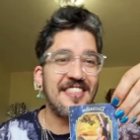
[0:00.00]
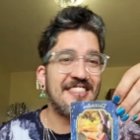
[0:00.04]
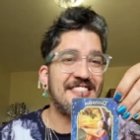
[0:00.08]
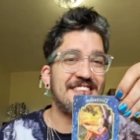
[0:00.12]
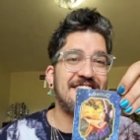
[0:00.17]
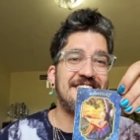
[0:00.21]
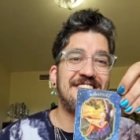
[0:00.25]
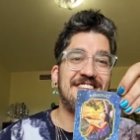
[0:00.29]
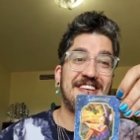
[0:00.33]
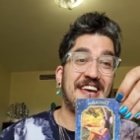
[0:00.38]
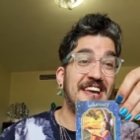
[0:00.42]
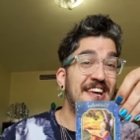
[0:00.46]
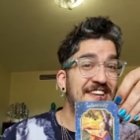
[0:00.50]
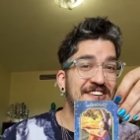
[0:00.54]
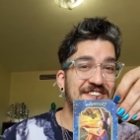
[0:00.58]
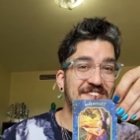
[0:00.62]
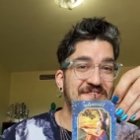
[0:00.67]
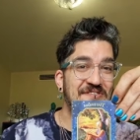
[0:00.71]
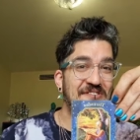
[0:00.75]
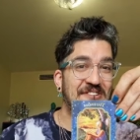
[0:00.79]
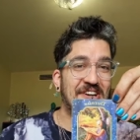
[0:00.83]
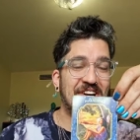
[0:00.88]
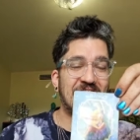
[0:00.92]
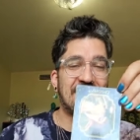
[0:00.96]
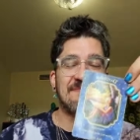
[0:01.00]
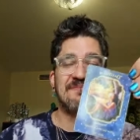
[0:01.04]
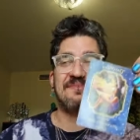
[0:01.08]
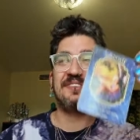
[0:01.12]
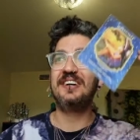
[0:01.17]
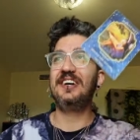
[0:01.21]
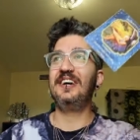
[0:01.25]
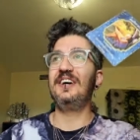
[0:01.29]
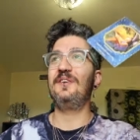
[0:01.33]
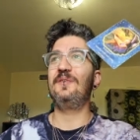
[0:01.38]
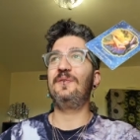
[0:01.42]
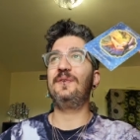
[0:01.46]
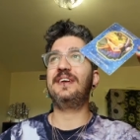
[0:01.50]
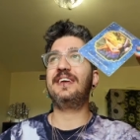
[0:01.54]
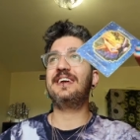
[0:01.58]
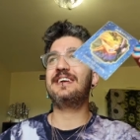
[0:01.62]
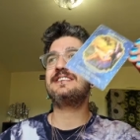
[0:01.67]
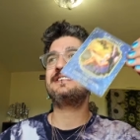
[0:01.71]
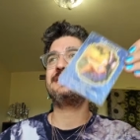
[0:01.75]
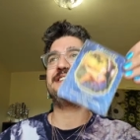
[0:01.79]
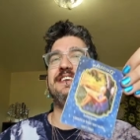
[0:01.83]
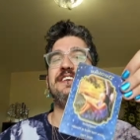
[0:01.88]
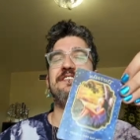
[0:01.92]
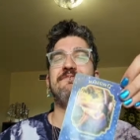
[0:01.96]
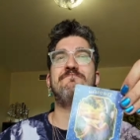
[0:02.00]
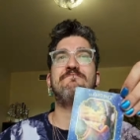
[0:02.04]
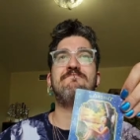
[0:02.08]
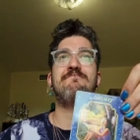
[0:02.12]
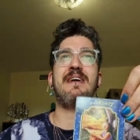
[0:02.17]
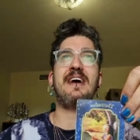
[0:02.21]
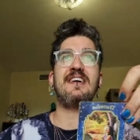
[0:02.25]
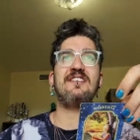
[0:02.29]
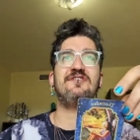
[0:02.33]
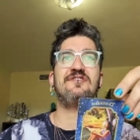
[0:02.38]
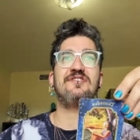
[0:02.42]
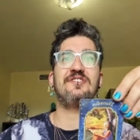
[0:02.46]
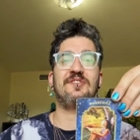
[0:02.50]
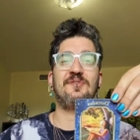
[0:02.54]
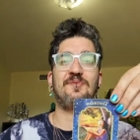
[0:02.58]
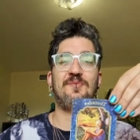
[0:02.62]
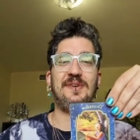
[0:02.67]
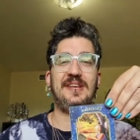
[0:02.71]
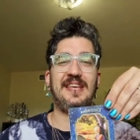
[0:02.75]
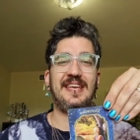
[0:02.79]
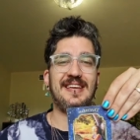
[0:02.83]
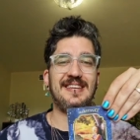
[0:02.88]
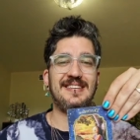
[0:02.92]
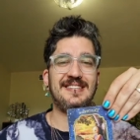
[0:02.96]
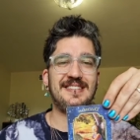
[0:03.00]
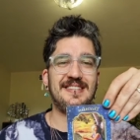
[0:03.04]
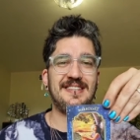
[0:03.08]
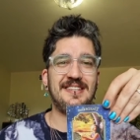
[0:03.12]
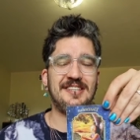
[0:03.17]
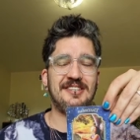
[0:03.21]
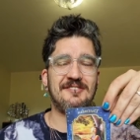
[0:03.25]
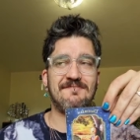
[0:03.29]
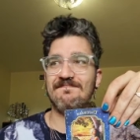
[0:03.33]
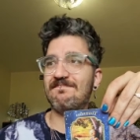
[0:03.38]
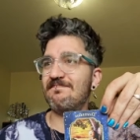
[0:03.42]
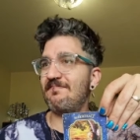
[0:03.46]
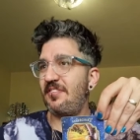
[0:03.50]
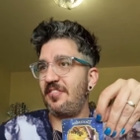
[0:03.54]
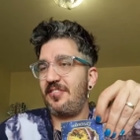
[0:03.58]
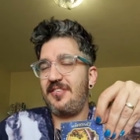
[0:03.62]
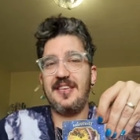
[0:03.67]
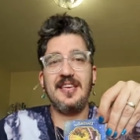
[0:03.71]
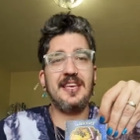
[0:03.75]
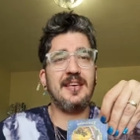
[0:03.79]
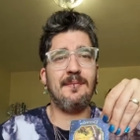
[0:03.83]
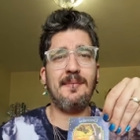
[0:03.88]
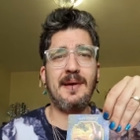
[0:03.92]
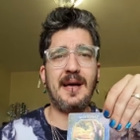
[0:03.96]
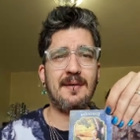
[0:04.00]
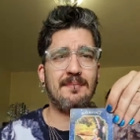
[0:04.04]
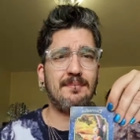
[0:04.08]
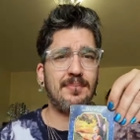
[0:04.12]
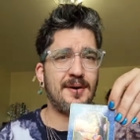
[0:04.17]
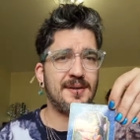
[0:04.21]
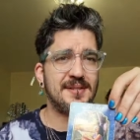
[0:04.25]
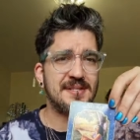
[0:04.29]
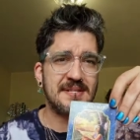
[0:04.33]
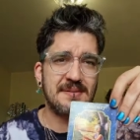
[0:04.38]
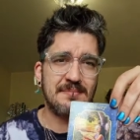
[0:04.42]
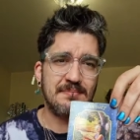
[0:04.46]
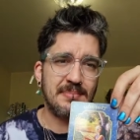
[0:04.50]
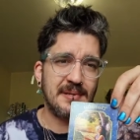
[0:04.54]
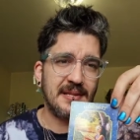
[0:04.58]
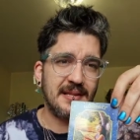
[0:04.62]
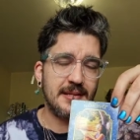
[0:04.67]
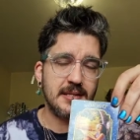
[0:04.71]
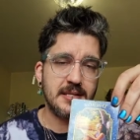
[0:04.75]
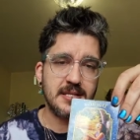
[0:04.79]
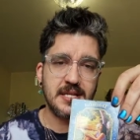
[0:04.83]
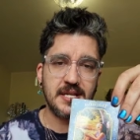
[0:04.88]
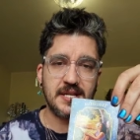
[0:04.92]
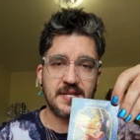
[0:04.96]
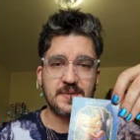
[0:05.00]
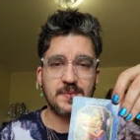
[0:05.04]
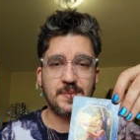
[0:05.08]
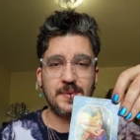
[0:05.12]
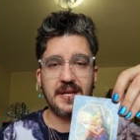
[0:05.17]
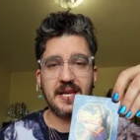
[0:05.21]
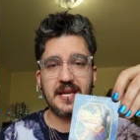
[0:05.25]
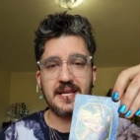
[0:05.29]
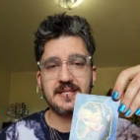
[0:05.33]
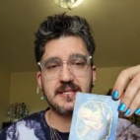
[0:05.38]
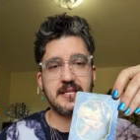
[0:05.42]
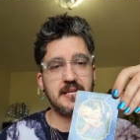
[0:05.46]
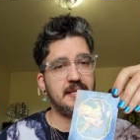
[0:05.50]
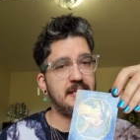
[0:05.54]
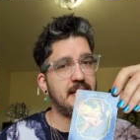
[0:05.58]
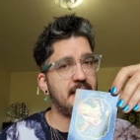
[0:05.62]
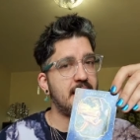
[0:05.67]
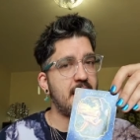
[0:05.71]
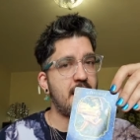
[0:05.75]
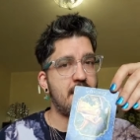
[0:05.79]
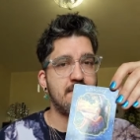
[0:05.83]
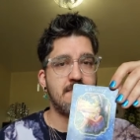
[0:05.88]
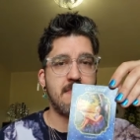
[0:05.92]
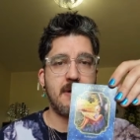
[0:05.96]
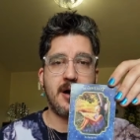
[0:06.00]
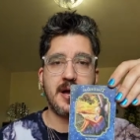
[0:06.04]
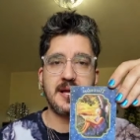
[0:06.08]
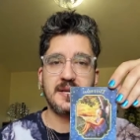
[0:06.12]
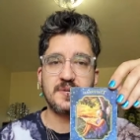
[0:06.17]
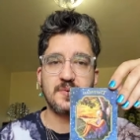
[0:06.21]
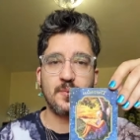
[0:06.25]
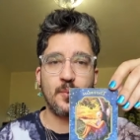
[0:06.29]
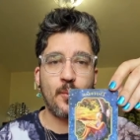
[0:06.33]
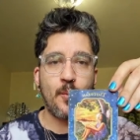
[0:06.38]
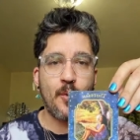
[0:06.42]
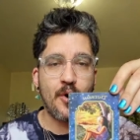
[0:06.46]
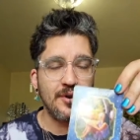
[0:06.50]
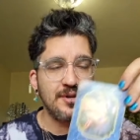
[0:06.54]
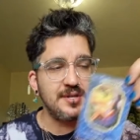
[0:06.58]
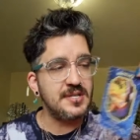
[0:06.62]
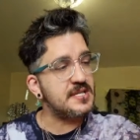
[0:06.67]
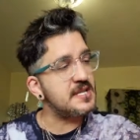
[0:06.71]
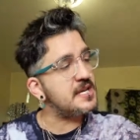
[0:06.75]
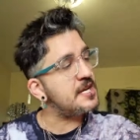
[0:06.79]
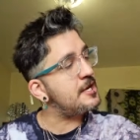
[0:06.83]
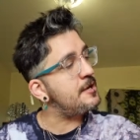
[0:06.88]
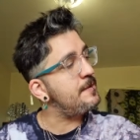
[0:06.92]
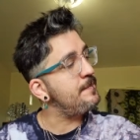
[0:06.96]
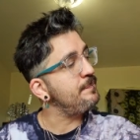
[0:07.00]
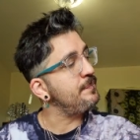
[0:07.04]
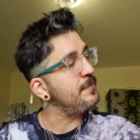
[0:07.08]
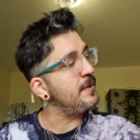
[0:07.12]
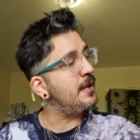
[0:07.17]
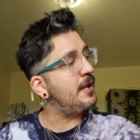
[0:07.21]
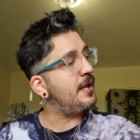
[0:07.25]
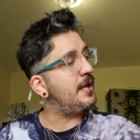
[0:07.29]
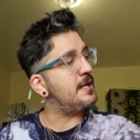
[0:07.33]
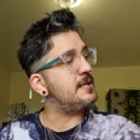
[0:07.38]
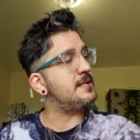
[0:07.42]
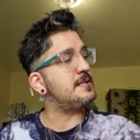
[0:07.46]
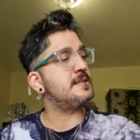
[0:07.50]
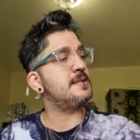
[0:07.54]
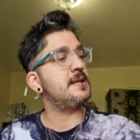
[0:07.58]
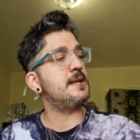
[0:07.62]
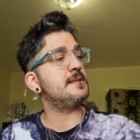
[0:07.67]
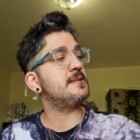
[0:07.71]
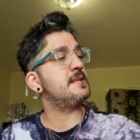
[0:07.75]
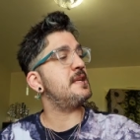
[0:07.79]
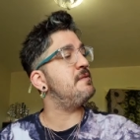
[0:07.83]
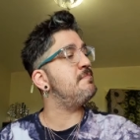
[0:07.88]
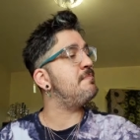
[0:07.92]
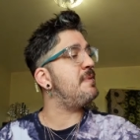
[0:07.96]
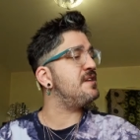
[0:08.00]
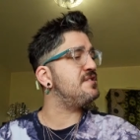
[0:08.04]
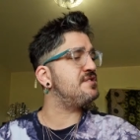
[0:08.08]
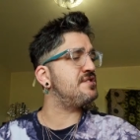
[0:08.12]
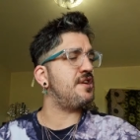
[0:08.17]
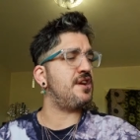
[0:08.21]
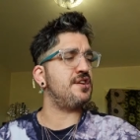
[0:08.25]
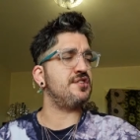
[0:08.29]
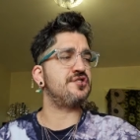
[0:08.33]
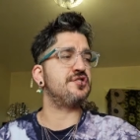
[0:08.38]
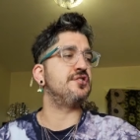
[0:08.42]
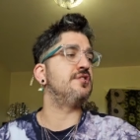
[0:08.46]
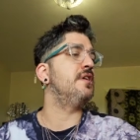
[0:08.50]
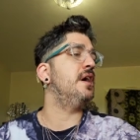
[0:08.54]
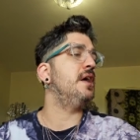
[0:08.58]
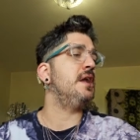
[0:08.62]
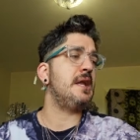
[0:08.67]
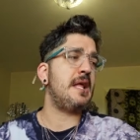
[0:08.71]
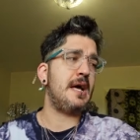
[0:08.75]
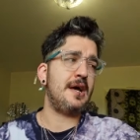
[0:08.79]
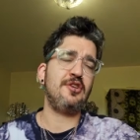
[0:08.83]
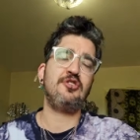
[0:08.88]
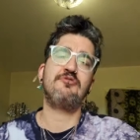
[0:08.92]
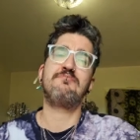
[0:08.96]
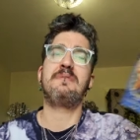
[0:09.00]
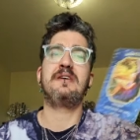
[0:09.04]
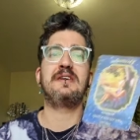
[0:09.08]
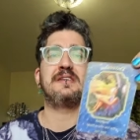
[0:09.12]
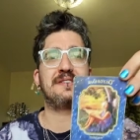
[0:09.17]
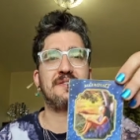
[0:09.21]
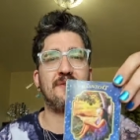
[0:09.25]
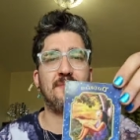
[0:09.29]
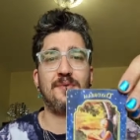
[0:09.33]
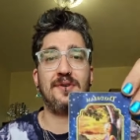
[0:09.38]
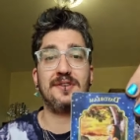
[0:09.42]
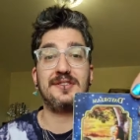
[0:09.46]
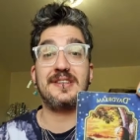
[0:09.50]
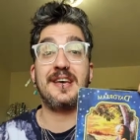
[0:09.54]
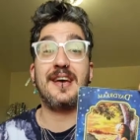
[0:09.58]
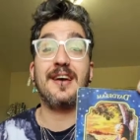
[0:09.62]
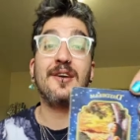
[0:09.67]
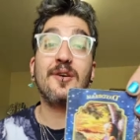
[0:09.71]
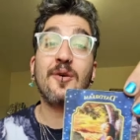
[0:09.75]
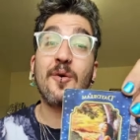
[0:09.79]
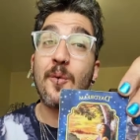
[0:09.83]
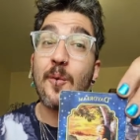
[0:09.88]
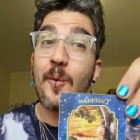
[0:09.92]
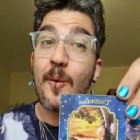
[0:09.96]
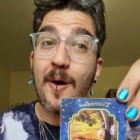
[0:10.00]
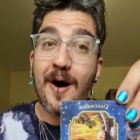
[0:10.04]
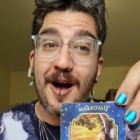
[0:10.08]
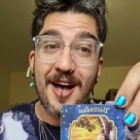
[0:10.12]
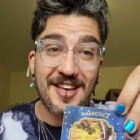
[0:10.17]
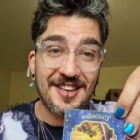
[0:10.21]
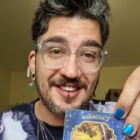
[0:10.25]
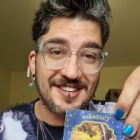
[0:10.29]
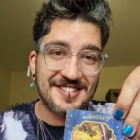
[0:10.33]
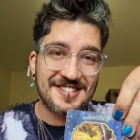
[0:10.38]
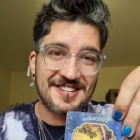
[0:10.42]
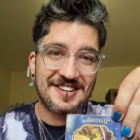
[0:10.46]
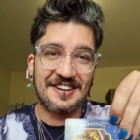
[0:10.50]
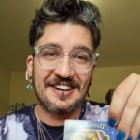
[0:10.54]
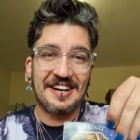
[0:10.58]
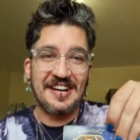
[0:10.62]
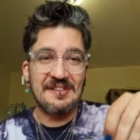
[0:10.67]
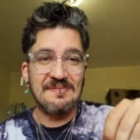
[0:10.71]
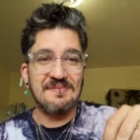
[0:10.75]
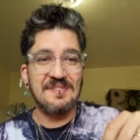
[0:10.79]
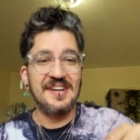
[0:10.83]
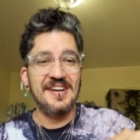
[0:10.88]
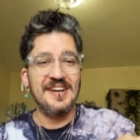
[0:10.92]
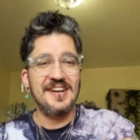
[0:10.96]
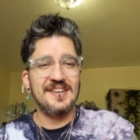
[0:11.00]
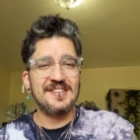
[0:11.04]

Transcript: The daydream. We get to imagine, we get to think about possibilities, we get to let our mind wander. It says imagination, allow your mind to wander, and quiet time.